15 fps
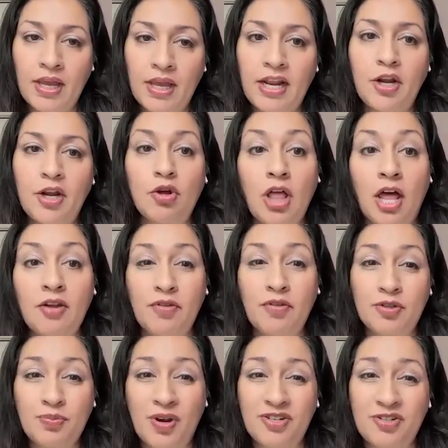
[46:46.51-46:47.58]
And I know a lot of
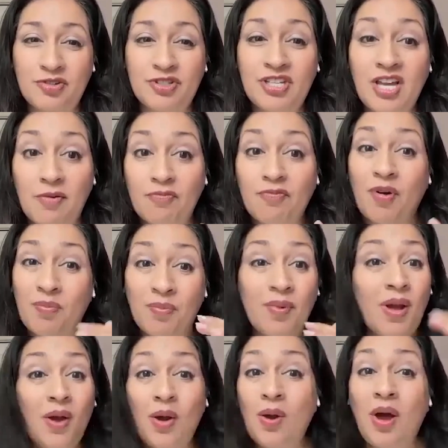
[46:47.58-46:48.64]
those pressures come from
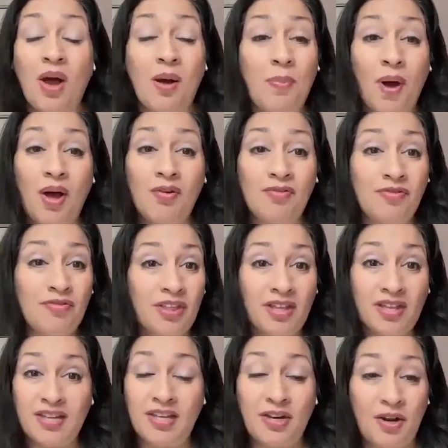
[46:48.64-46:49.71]
above
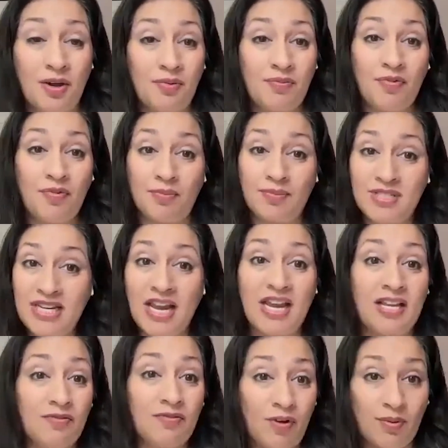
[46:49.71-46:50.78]
from
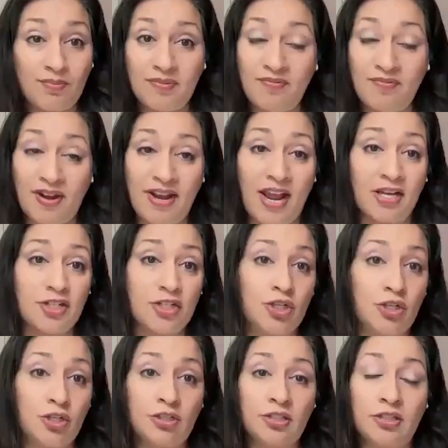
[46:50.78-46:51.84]
state, from
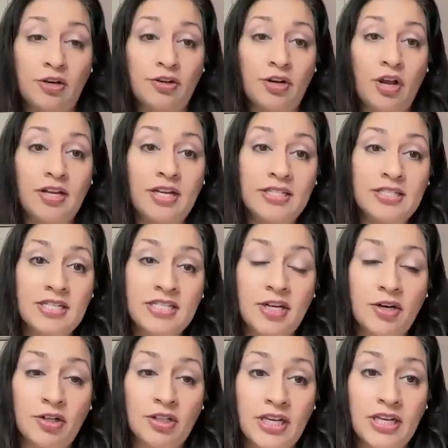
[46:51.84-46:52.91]
national. They're not
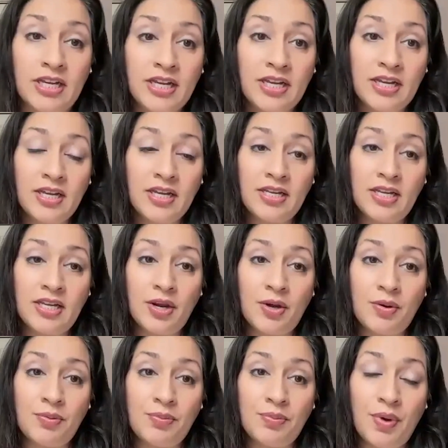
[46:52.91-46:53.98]
necessarily,
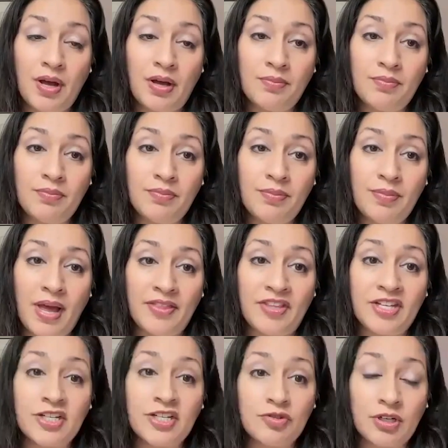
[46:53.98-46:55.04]
at
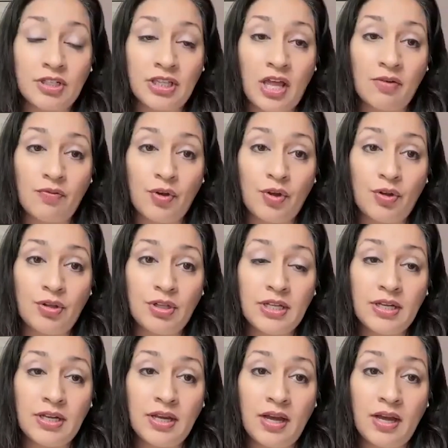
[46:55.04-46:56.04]
the district level.